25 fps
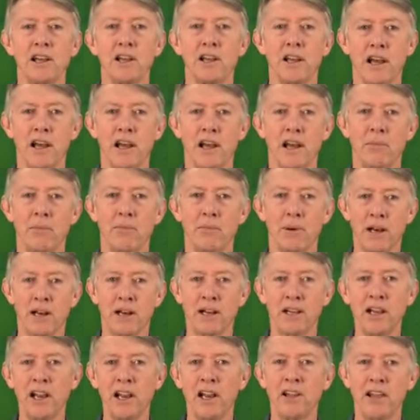but
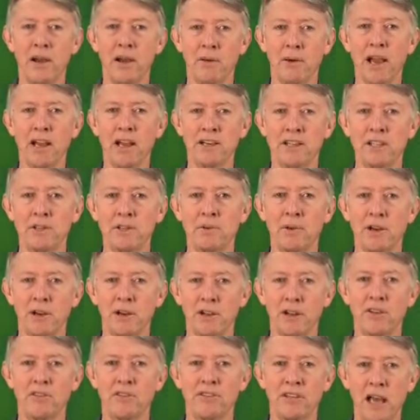clearly they were actually doing a
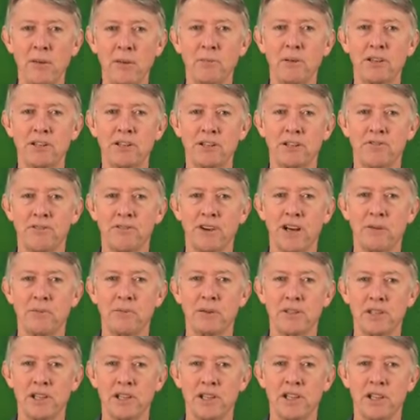lot of damage to
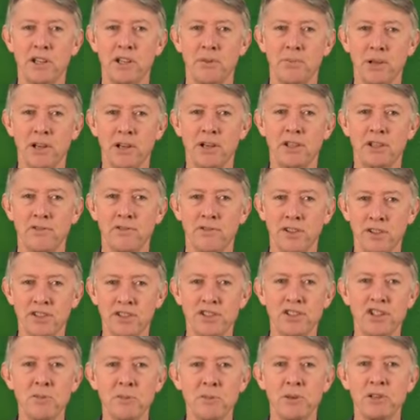farmers because of the
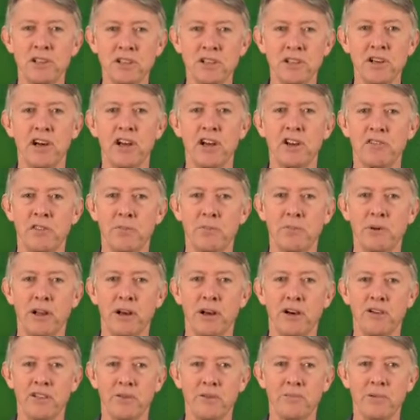stupid design of
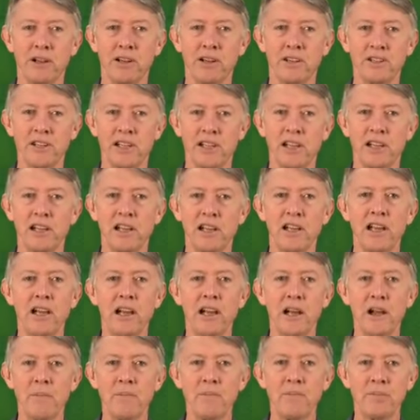the policy.
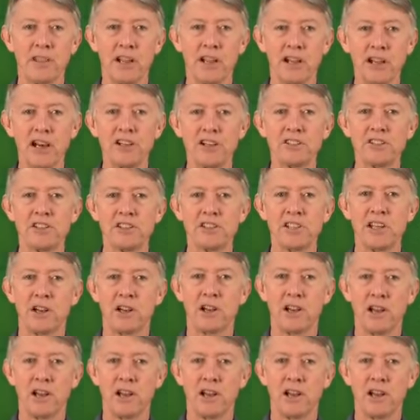The losses that